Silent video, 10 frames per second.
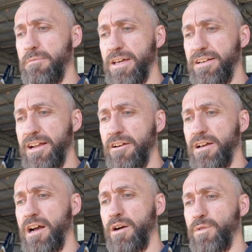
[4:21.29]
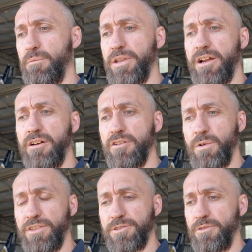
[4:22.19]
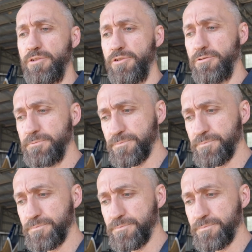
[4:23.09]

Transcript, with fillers: about an hour and a half up there and I went through,